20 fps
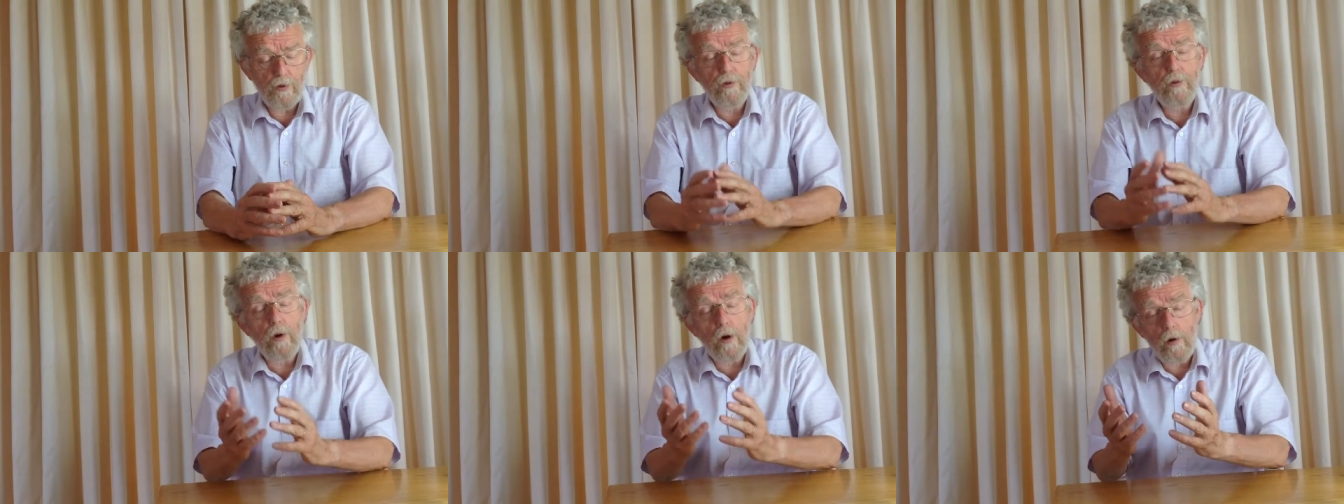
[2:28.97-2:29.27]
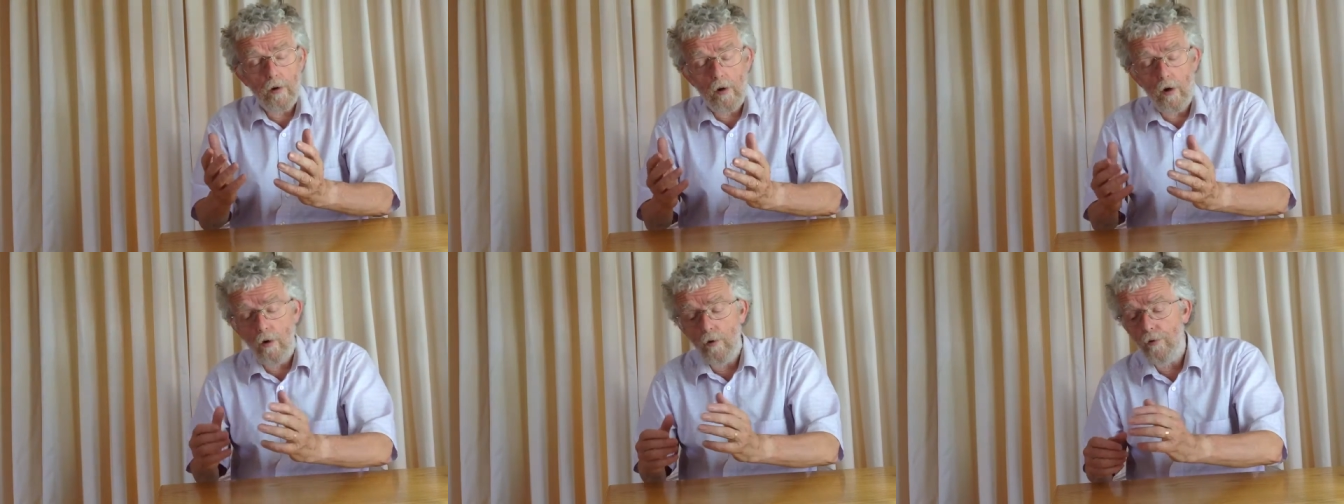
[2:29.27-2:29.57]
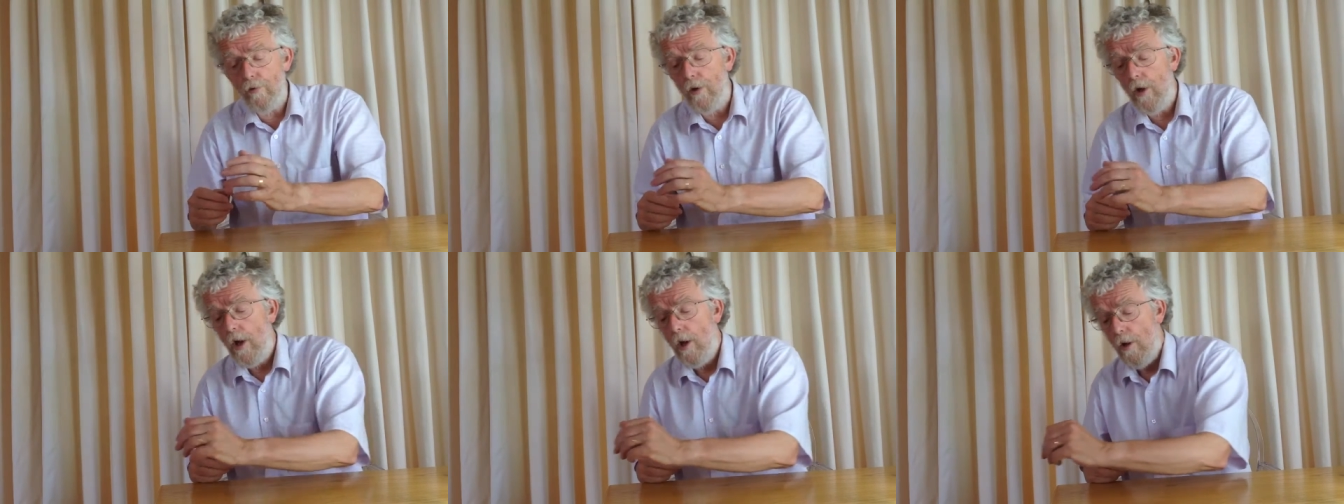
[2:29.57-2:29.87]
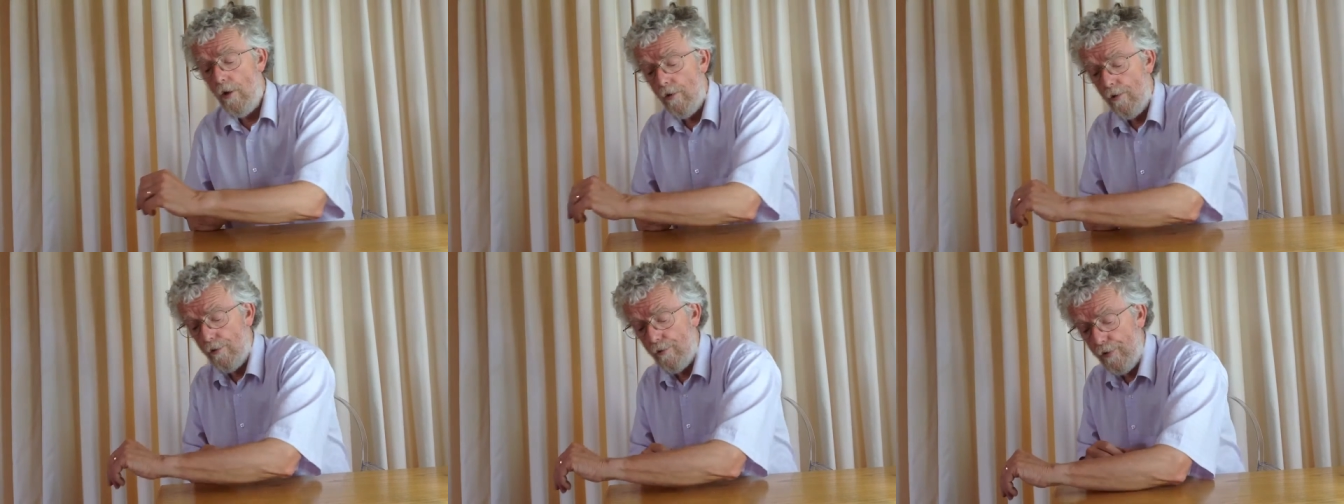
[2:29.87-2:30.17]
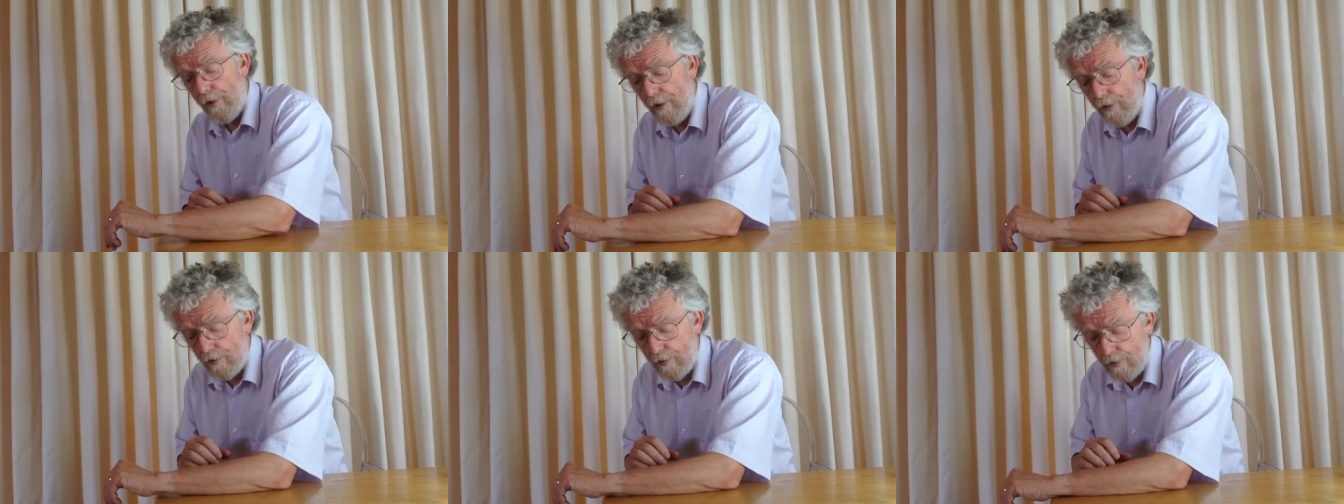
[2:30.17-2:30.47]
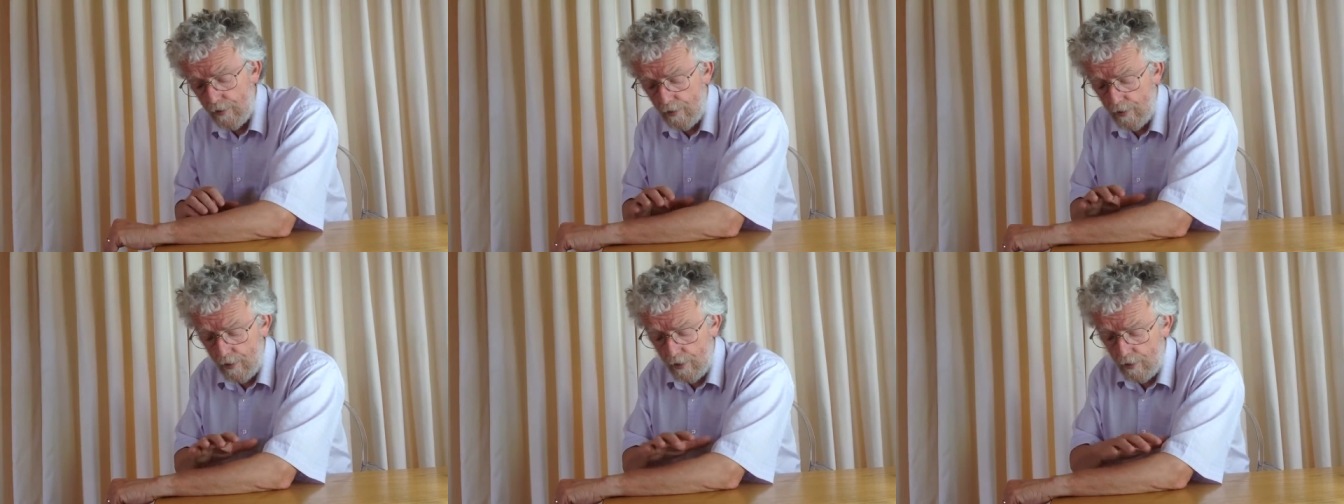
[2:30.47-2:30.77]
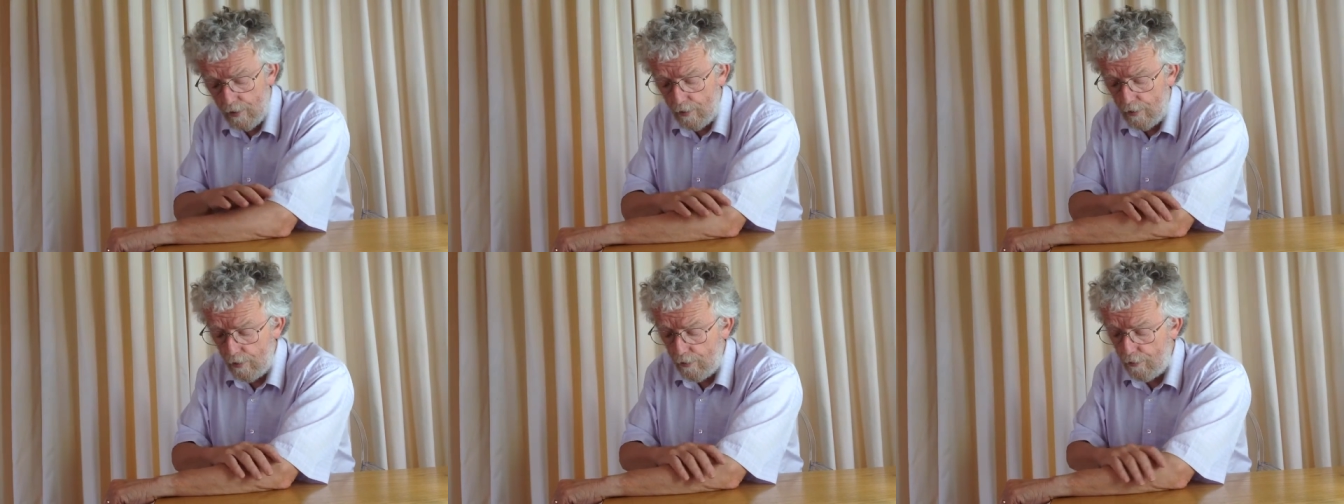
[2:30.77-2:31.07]
Start off, fix
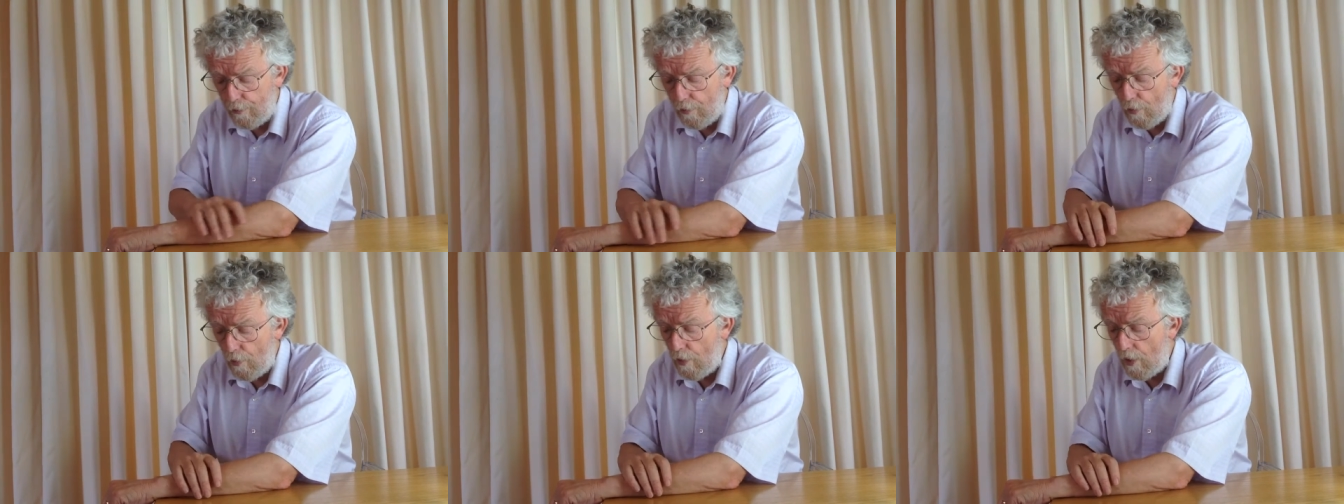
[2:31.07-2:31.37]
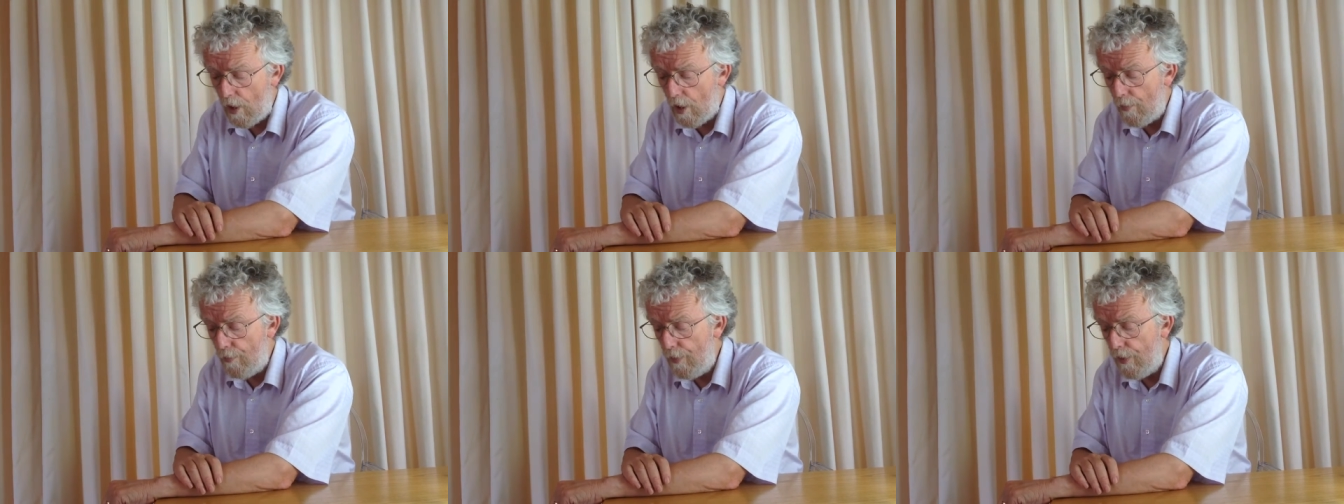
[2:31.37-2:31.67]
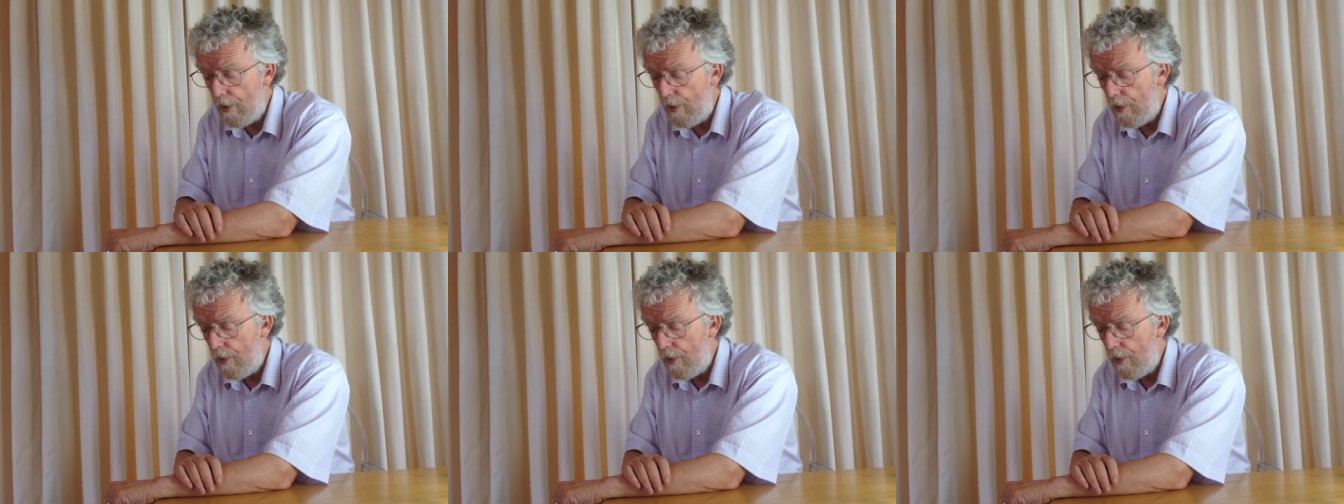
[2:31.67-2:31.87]
the forearm